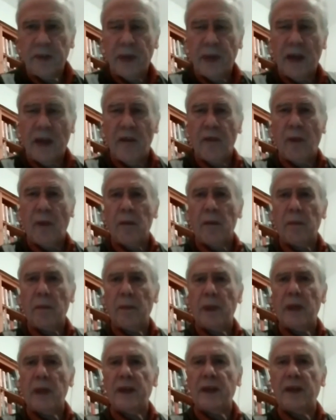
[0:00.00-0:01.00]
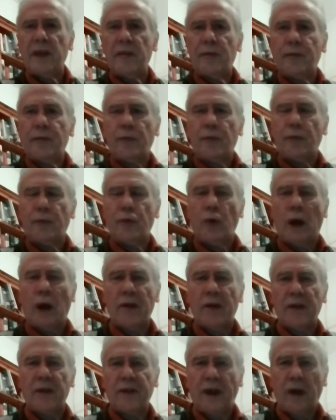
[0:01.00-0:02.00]
We have
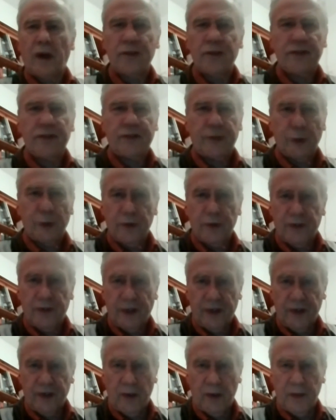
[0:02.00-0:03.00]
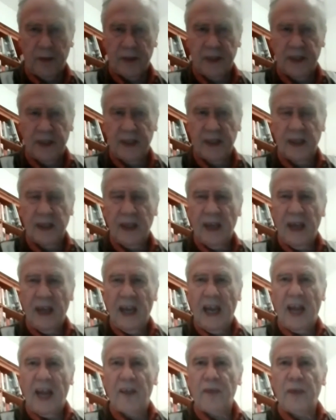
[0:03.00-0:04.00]
1,200,000 students in Germany,
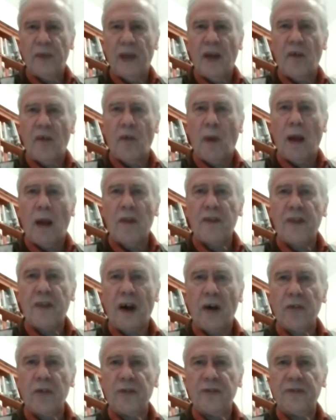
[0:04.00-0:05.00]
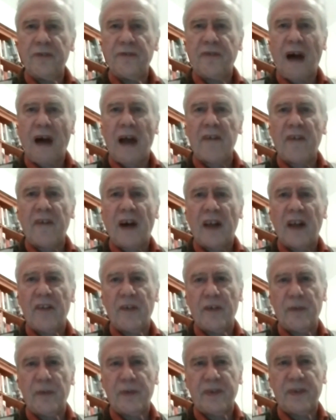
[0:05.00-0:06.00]
and we have
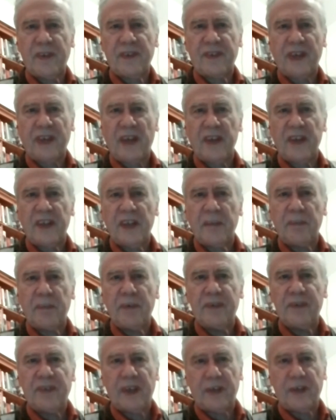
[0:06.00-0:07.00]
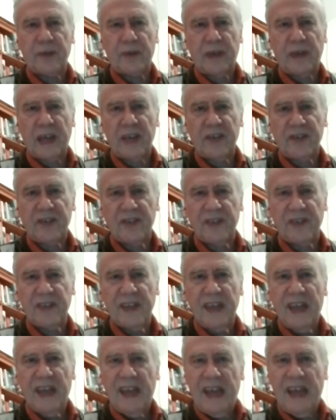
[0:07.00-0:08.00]
1,500 which are studying peace education
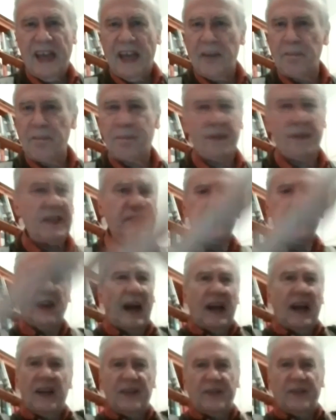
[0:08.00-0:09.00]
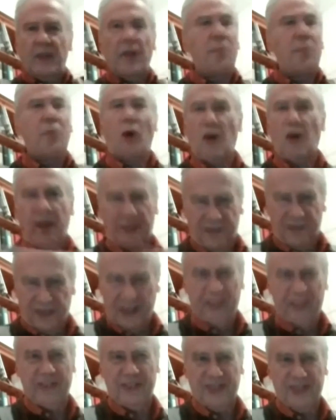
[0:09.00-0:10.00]
and peace science in a broader
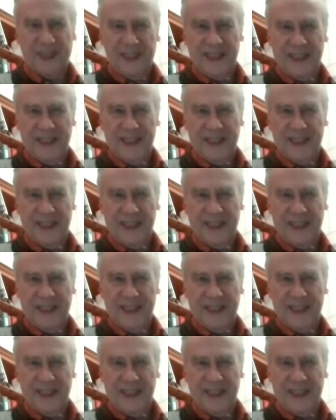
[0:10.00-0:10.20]
sense.